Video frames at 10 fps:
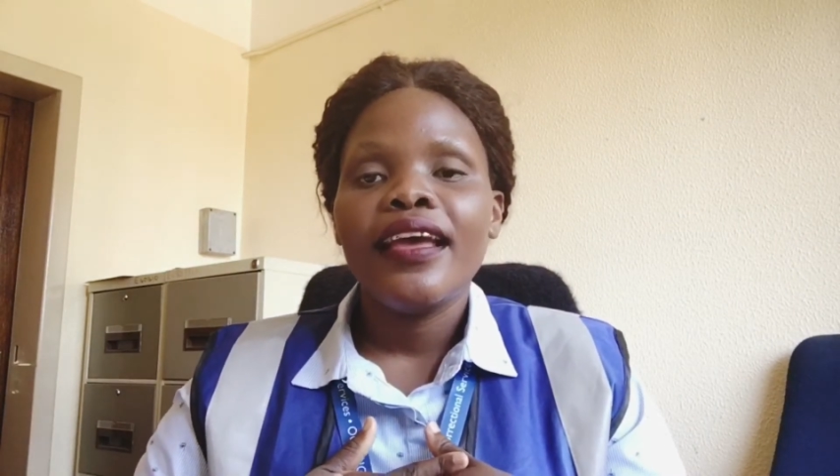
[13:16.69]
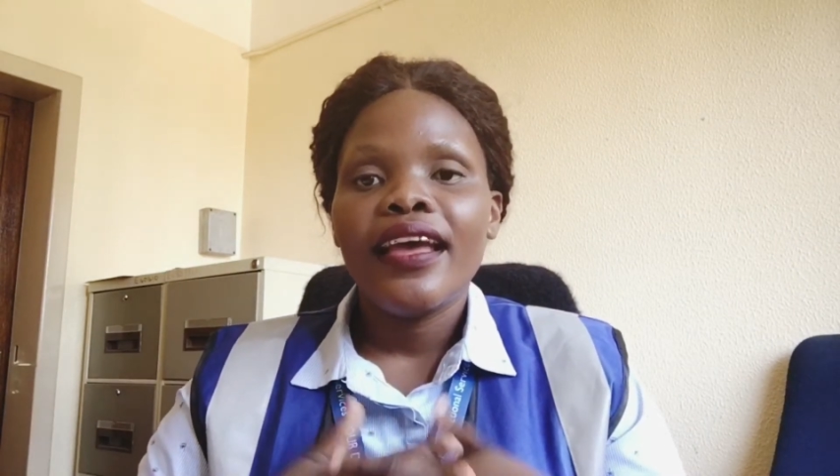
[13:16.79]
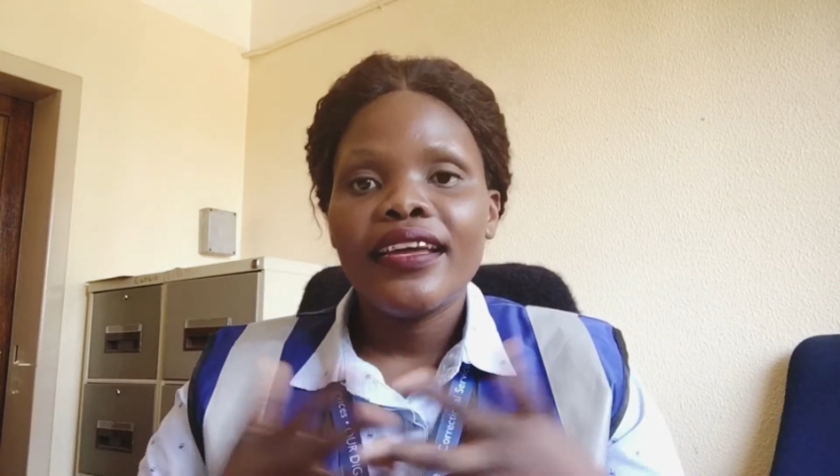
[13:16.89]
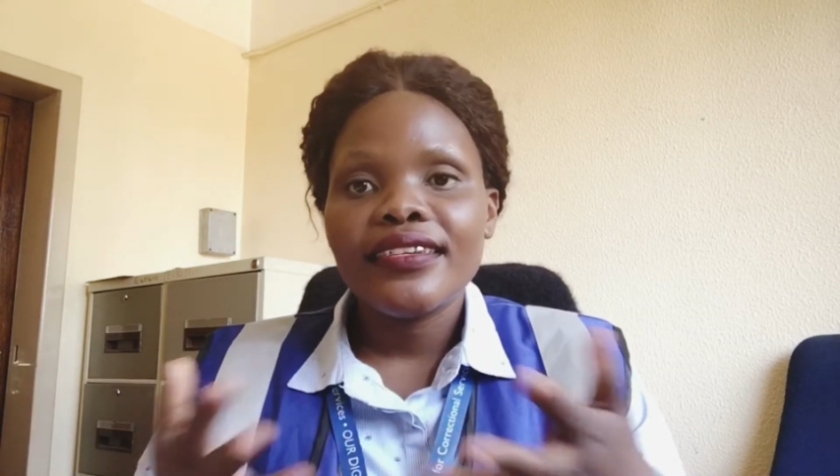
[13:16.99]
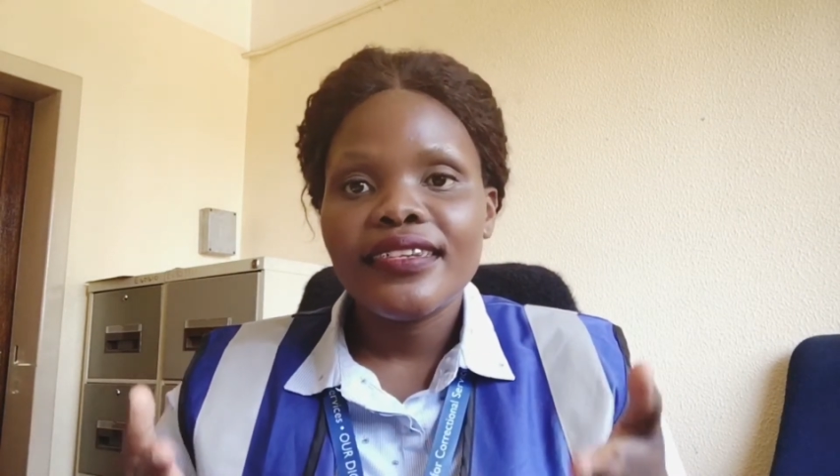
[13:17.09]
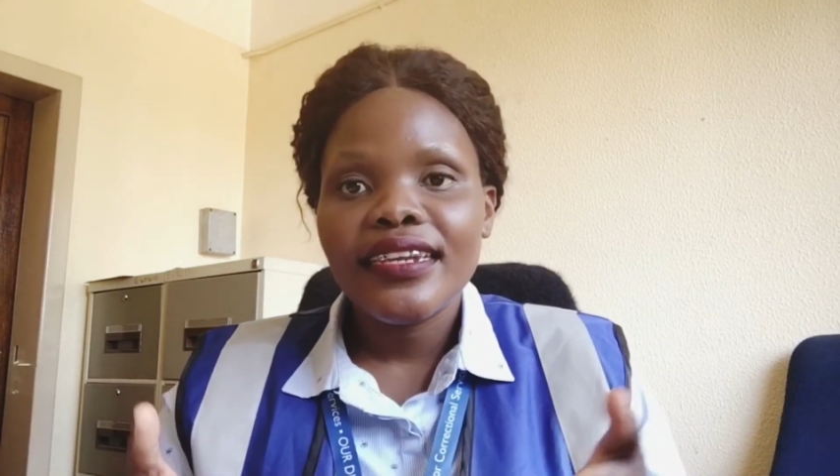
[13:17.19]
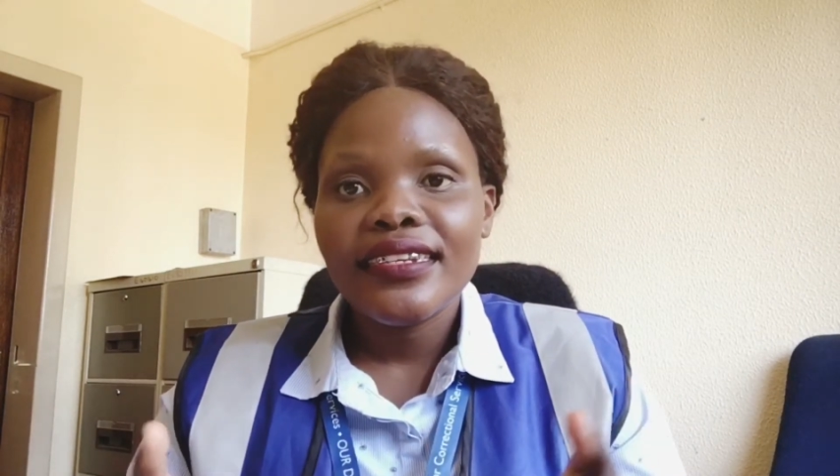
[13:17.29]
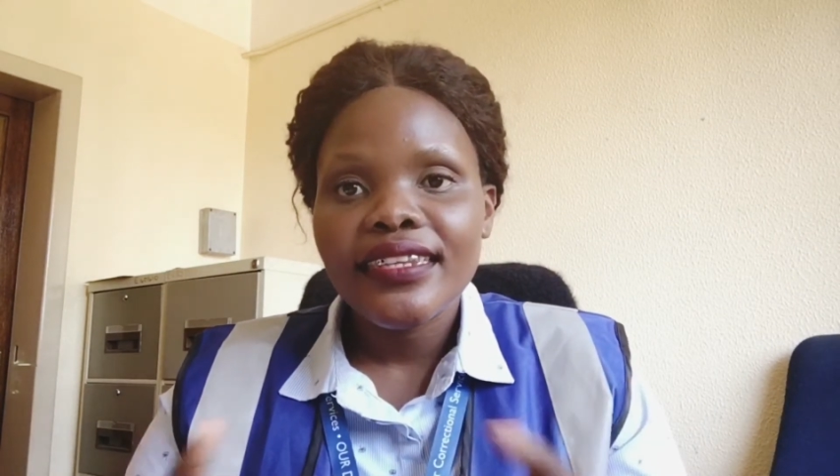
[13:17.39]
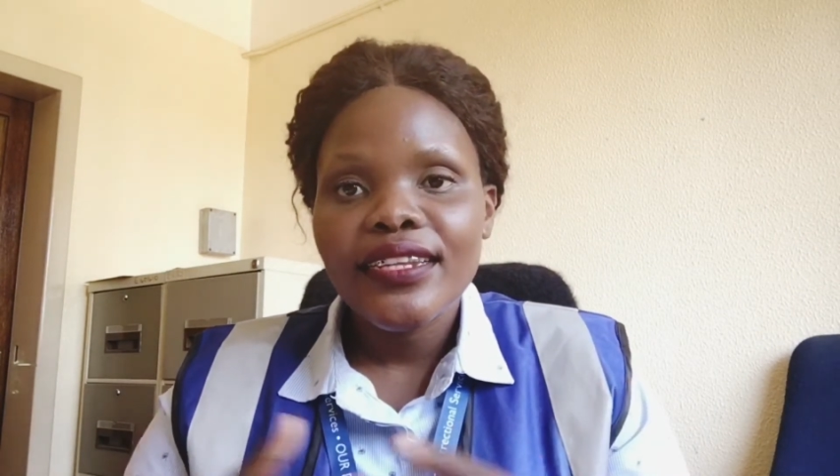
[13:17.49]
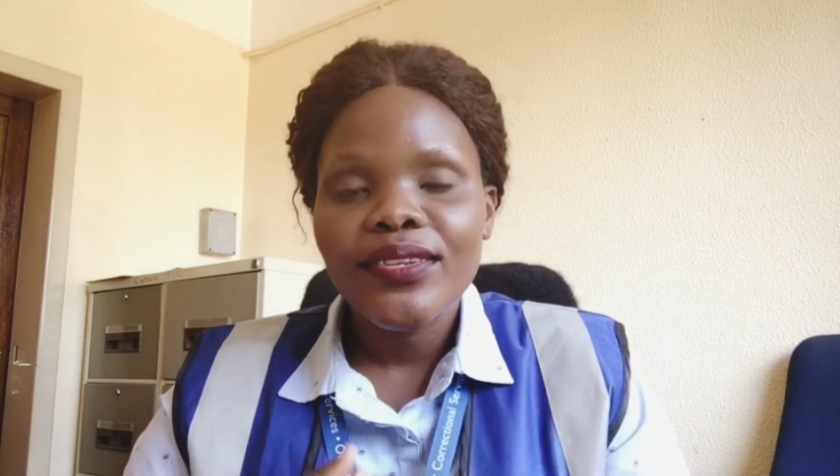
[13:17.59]
until I
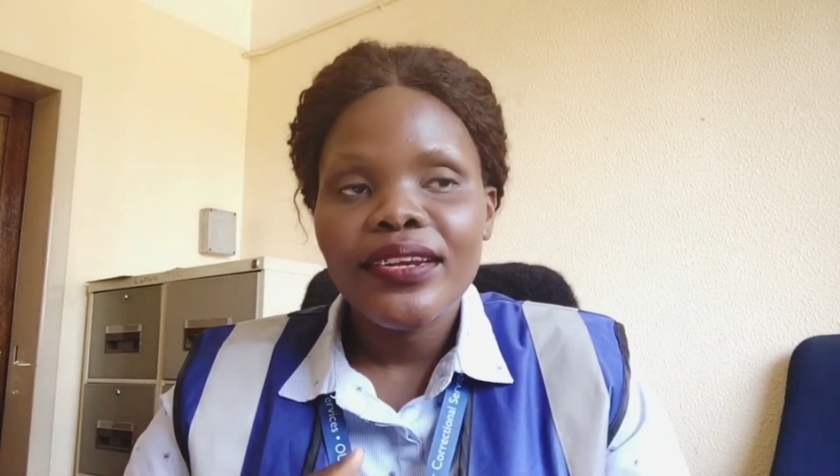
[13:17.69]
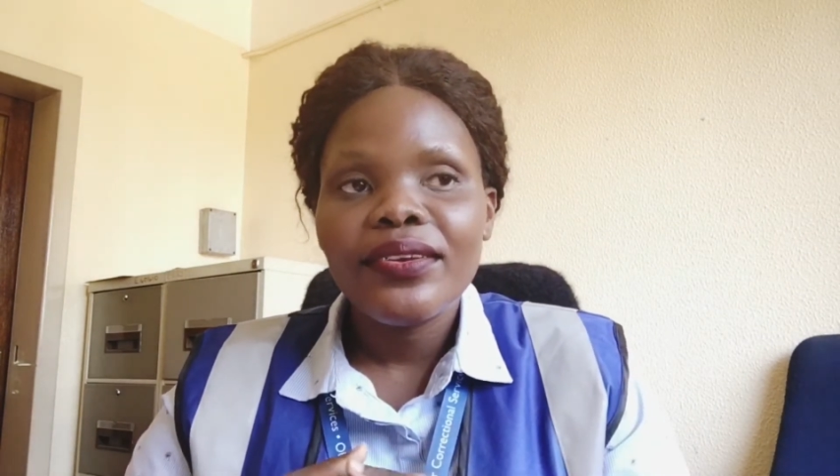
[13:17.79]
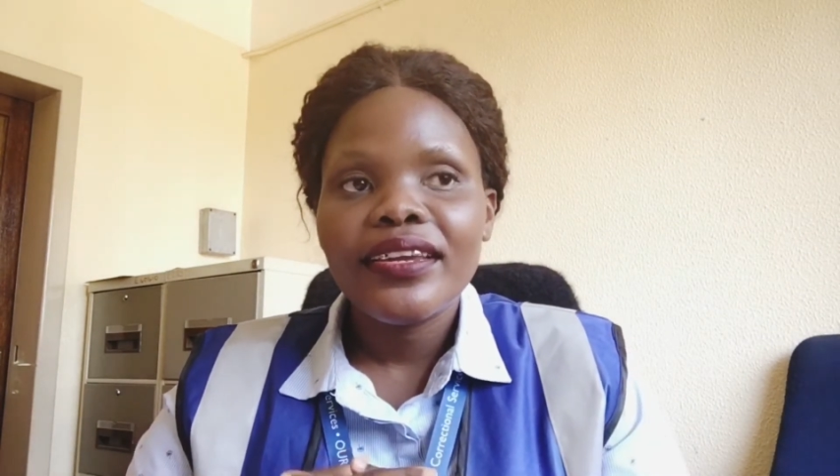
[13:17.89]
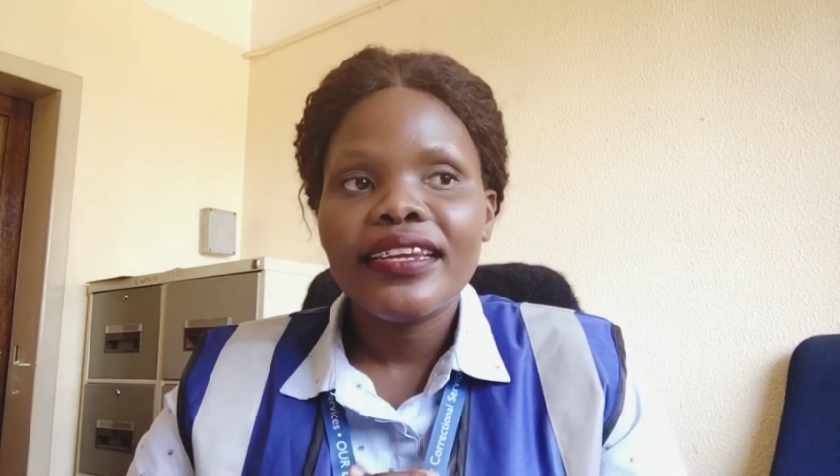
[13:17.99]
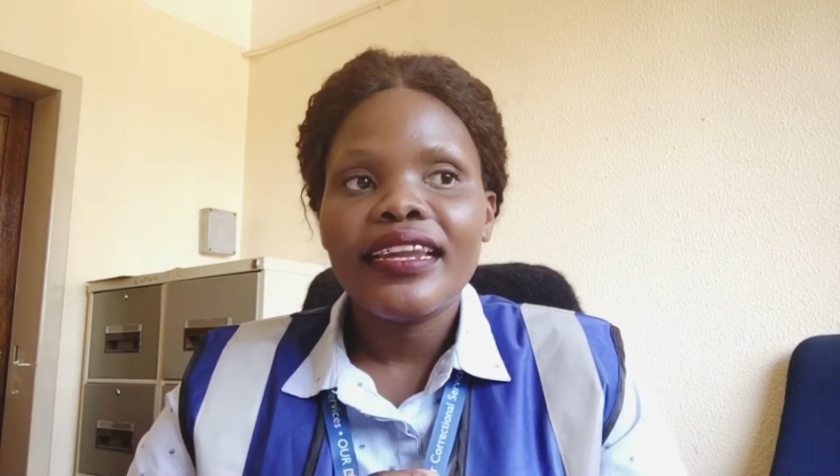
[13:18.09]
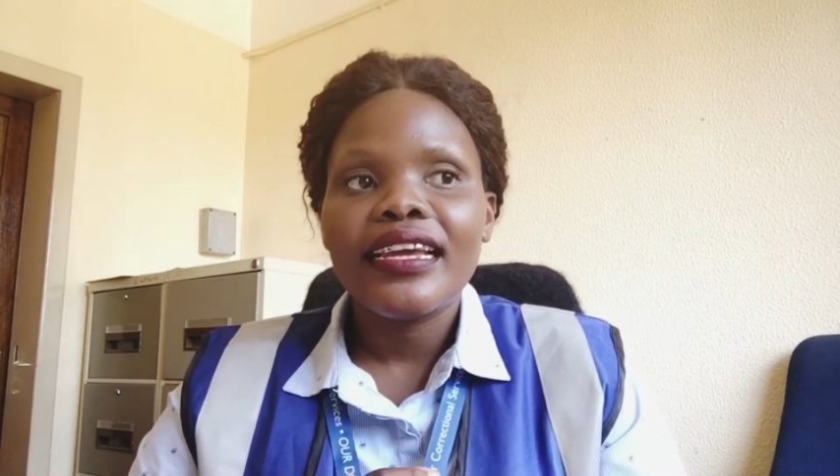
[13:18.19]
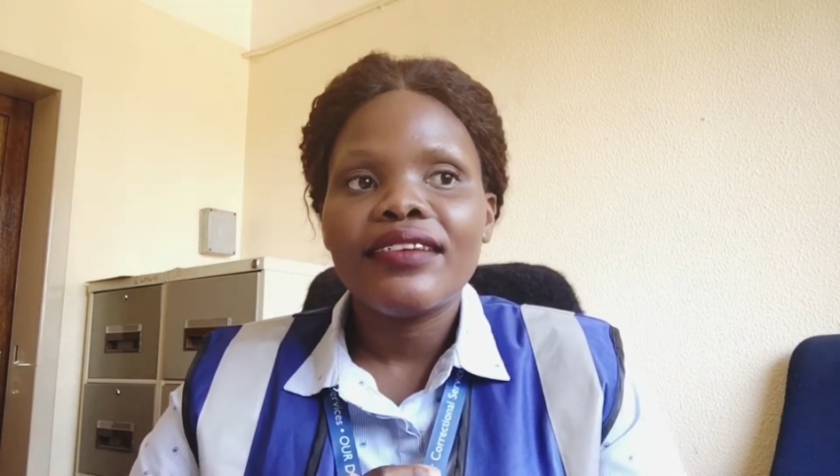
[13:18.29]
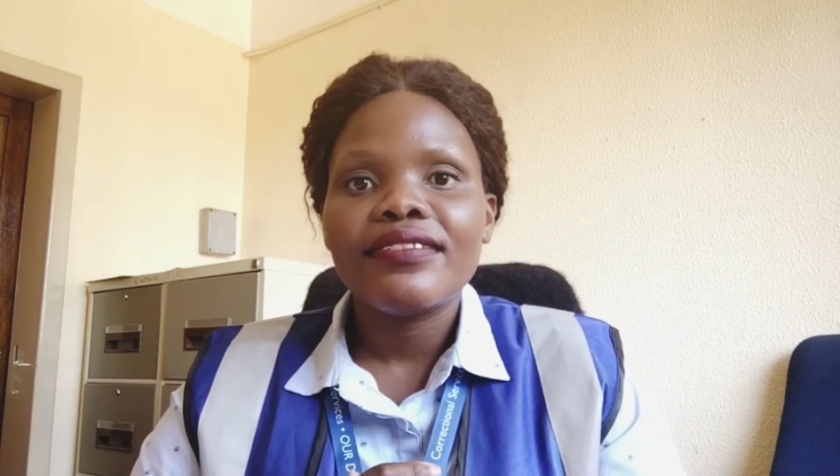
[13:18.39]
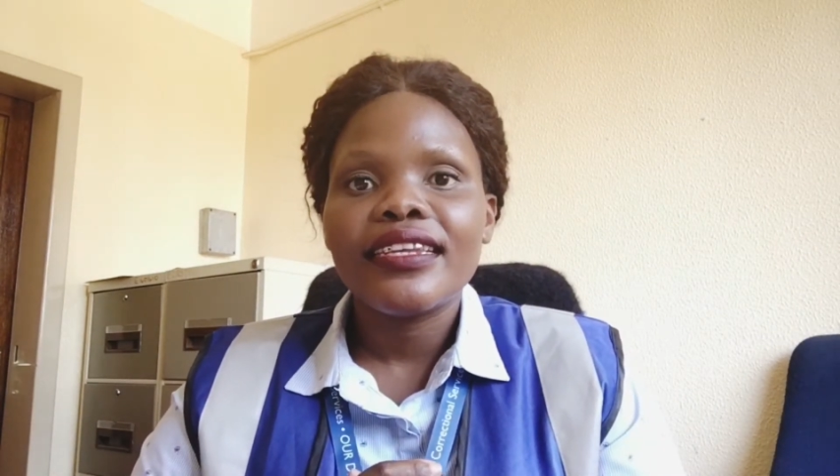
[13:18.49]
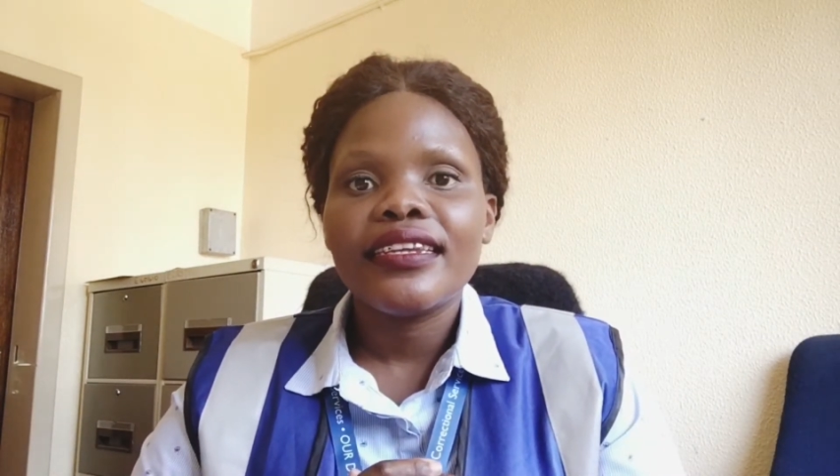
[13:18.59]
decided to relocate, like
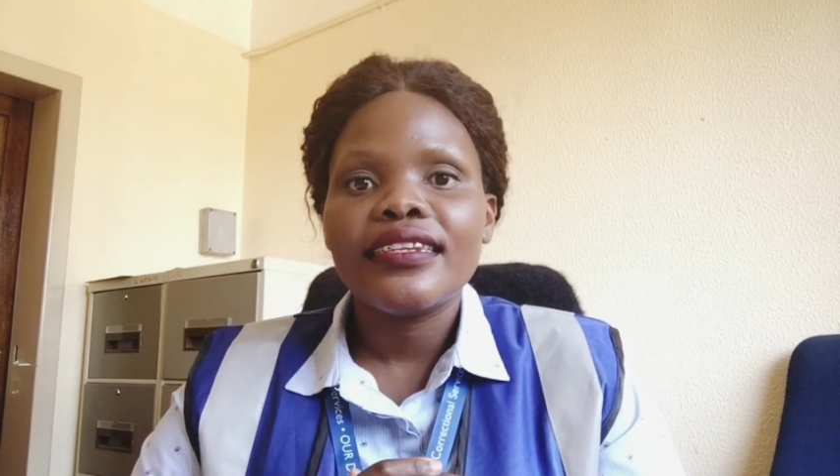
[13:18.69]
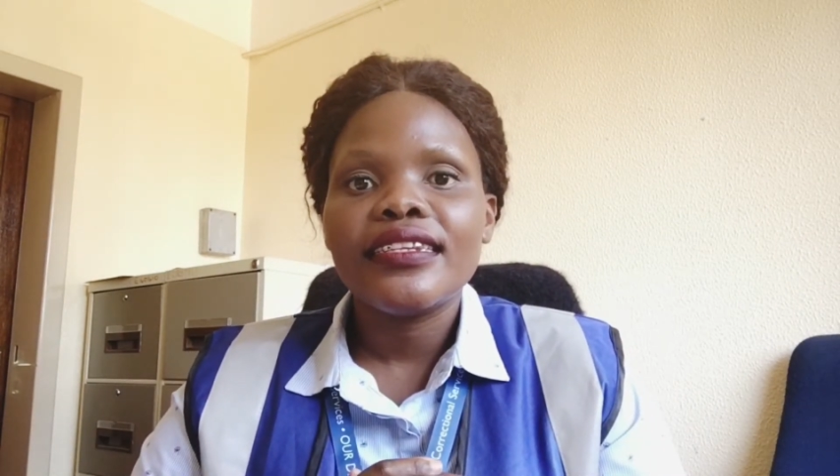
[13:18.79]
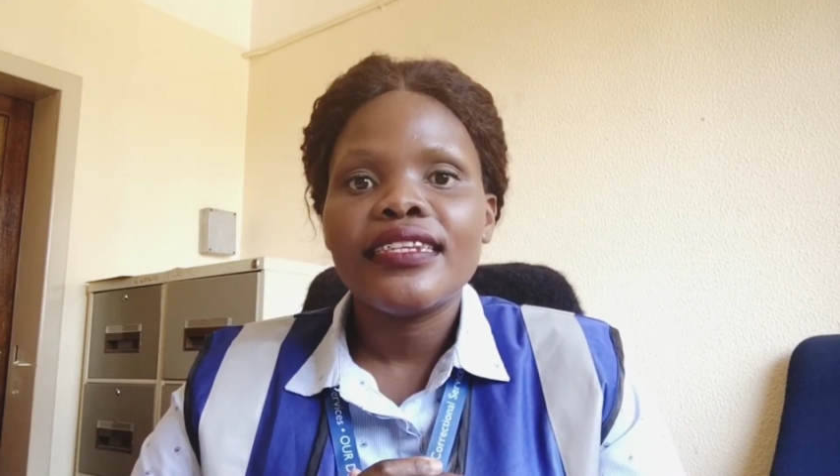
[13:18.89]
I've said.